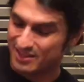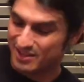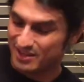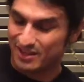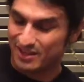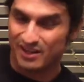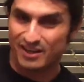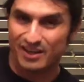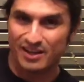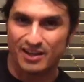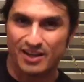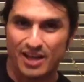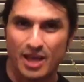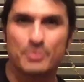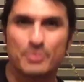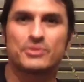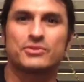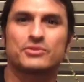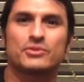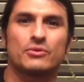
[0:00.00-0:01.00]

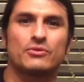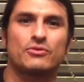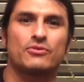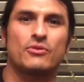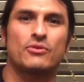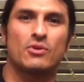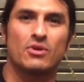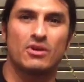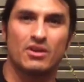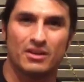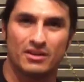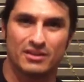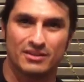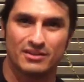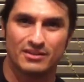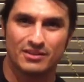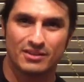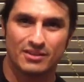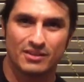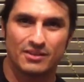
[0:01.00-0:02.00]
Episode 4,
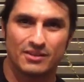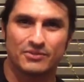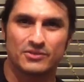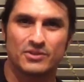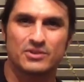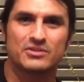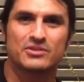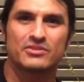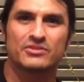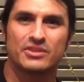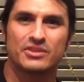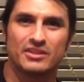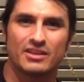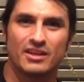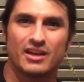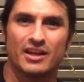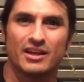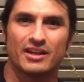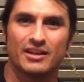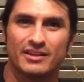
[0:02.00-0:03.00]
Cliff Notes of
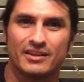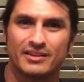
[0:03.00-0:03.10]
Eli.